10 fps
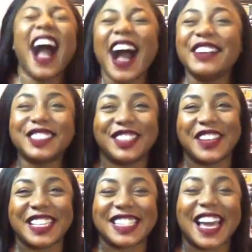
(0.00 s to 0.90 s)
I'm so
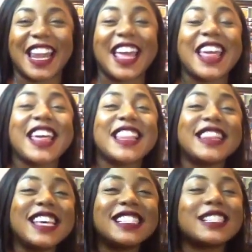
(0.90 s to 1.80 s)
excited.
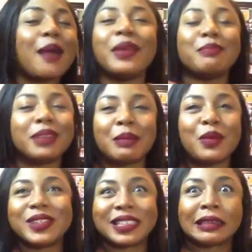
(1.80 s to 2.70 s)
But I'm
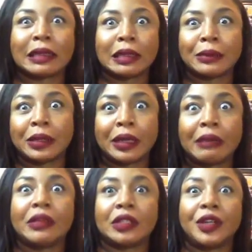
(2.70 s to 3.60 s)
always excited about
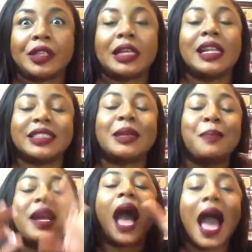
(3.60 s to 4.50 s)
every Target collection,
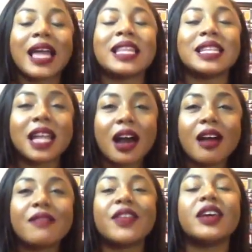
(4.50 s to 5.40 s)
but I
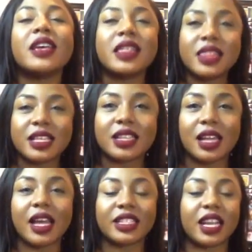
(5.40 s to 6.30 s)
love this
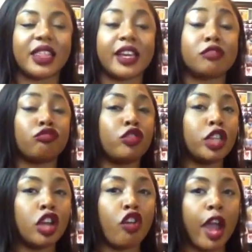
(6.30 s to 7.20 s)
collection. I think it's
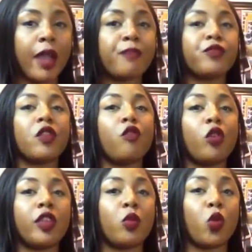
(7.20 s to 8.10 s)
really great for
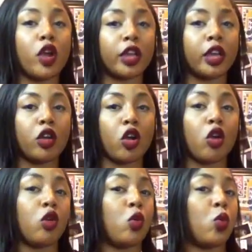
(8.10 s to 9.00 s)
the working
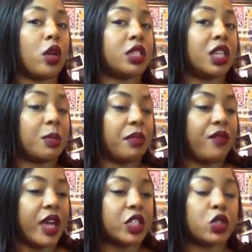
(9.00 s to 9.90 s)
girl who wants to look
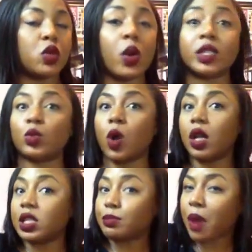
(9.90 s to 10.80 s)
professional as
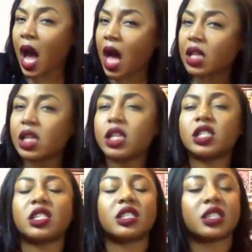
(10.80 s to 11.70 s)
well as
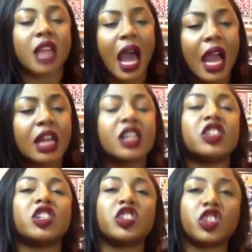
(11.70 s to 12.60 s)
polished and
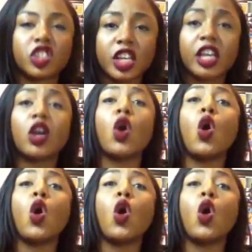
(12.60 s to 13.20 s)
stylish and chic